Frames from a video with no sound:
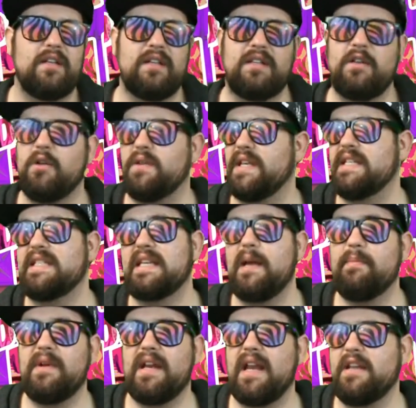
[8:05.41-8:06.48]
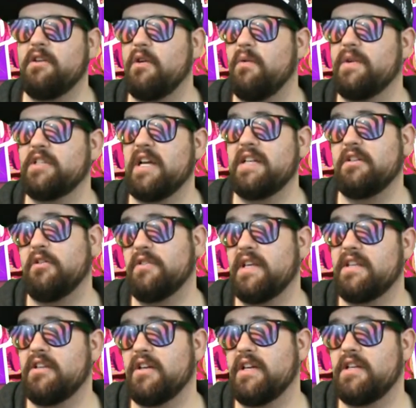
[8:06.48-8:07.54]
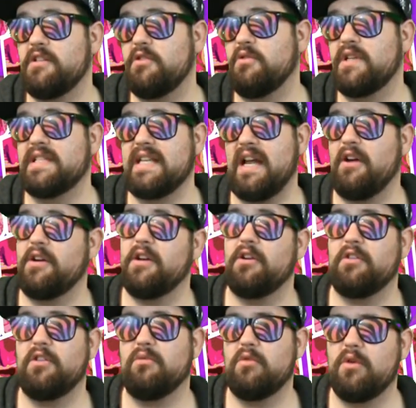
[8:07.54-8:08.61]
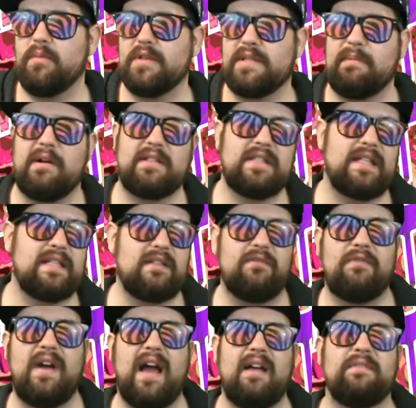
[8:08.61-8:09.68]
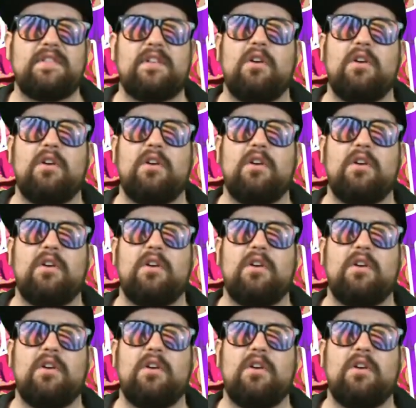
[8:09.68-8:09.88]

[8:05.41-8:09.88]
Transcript: you know, they skip it, you know, which I don't think they're going to do because I already heard the rumors about season 5.